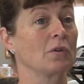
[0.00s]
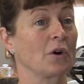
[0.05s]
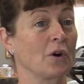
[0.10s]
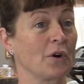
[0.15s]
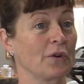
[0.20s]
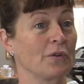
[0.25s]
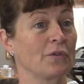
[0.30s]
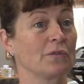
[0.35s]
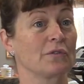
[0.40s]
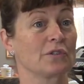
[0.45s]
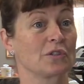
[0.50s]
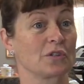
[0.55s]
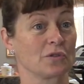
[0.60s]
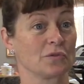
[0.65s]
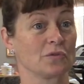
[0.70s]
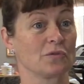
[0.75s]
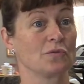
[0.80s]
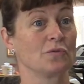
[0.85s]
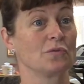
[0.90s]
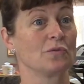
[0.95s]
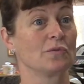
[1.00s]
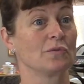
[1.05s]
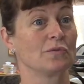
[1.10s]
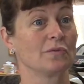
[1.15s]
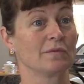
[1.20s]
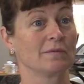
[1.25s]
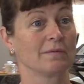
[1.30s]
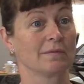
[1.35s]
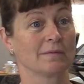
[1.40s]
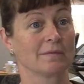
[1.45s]
go to
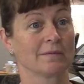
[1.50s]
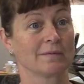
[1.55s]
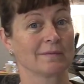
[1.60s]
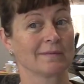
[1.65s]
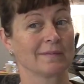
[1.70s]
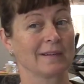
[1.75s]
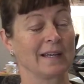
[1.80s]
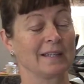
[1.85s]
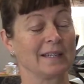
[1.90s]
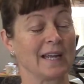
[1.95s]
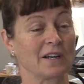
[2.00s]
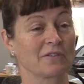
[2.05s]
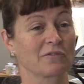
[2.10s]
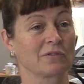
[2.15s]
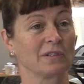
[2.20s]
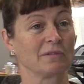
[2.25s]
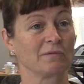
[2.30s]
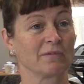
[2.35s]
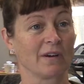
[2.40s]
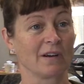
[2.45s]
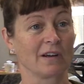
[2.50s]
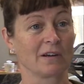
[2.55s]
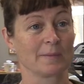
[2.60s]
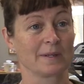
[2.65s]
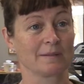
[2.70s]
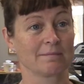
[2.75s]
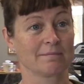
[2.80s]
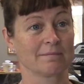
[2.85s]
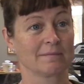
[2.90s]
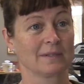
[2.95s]
a natural
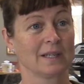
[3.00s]
environment.